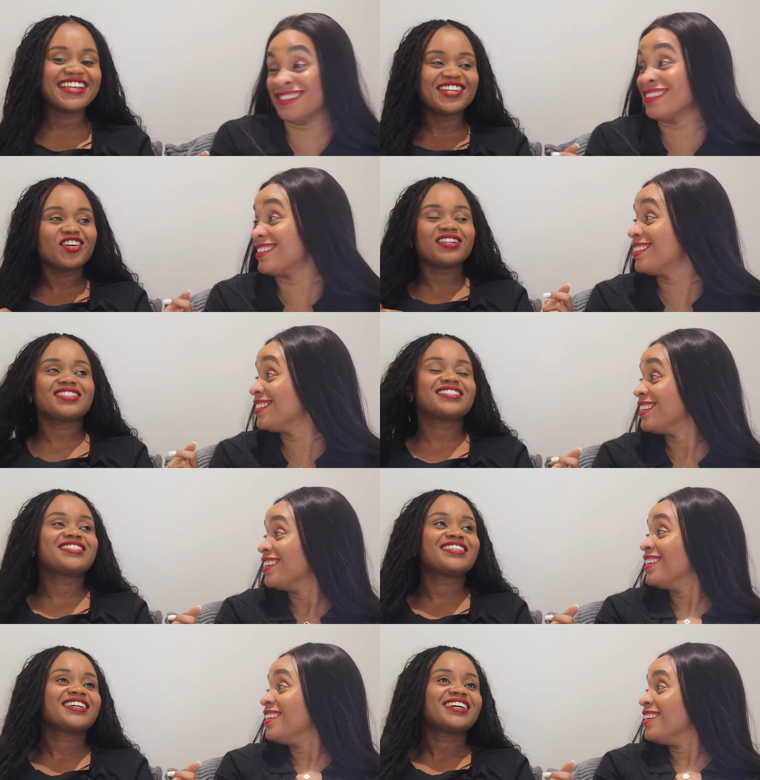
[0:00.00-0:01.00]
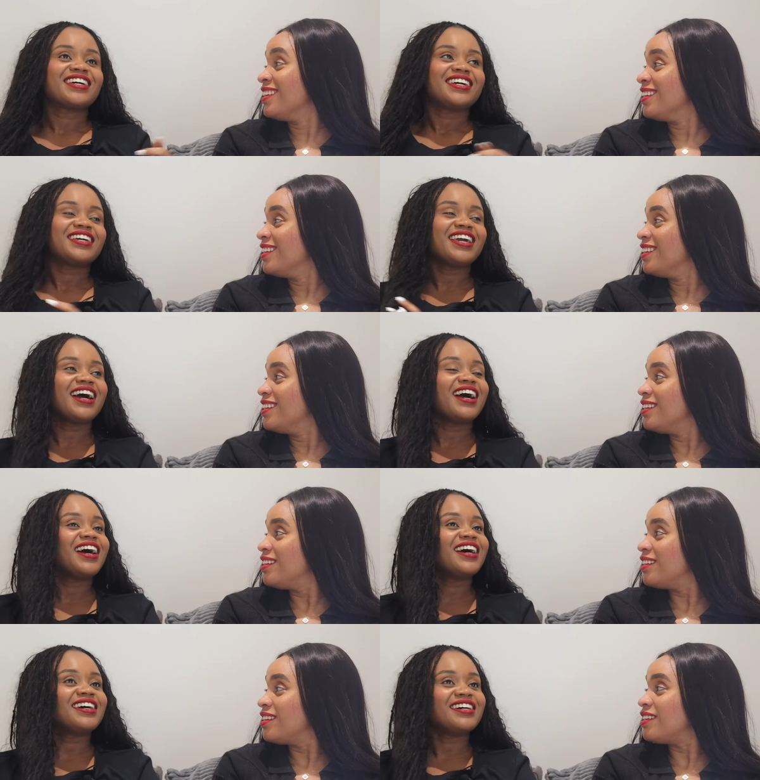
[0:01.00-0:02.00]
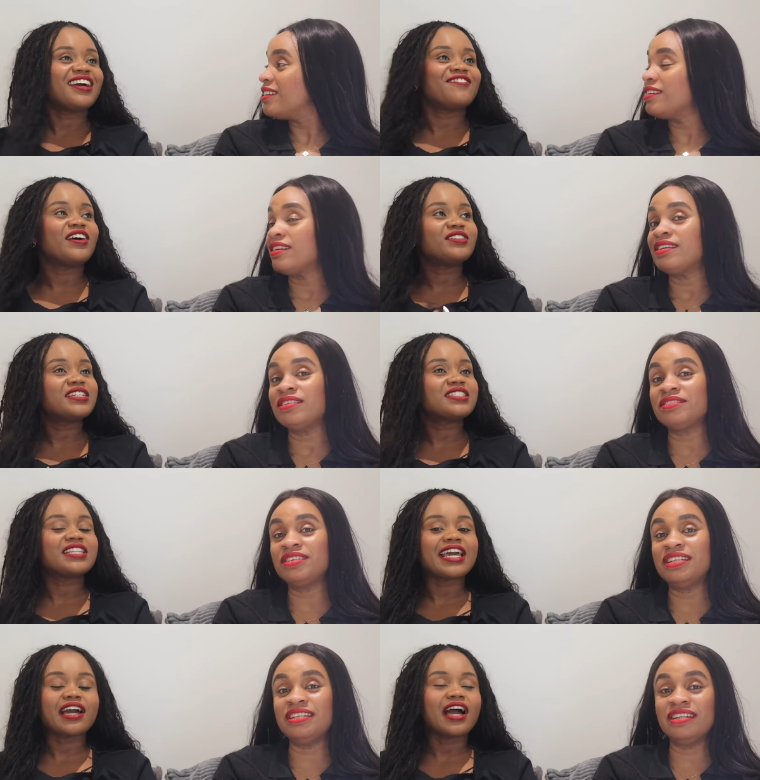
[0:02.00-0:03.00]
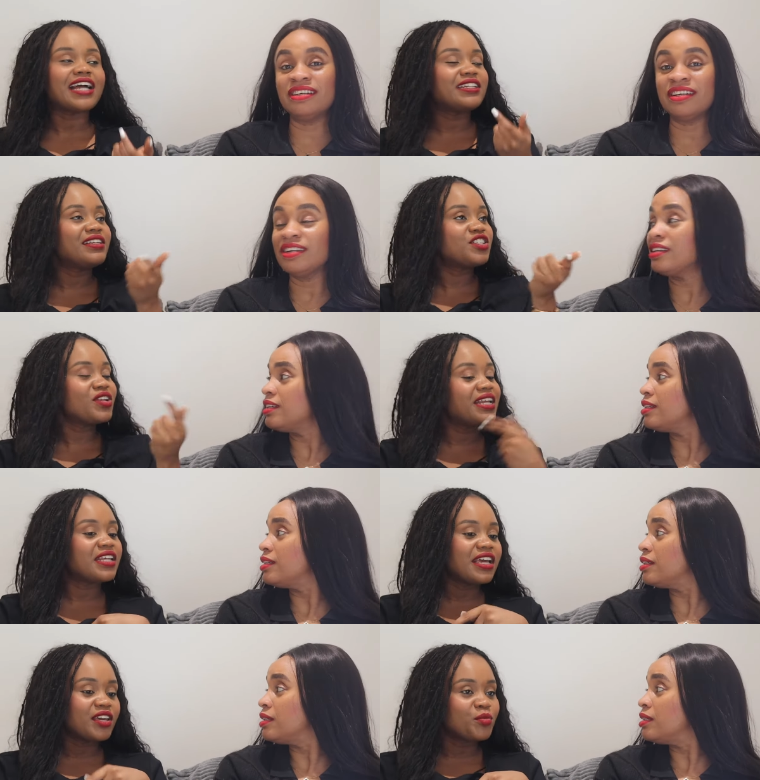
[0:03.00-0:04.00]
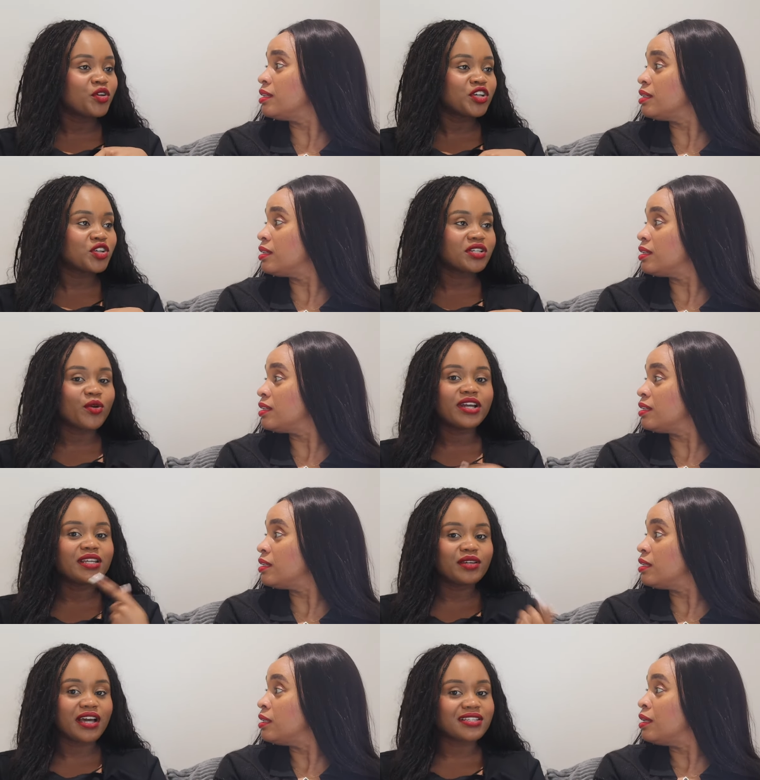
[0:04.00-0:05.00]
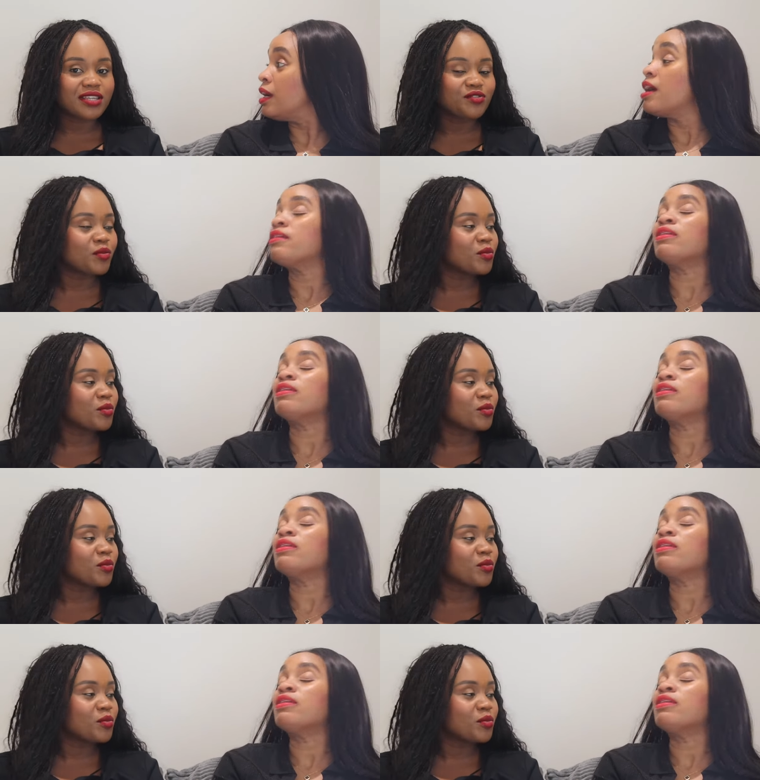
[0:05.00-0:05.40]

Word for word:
Speaker 1: they did not yeah, I found it oh, really? like literally at the immigration, they're already asking for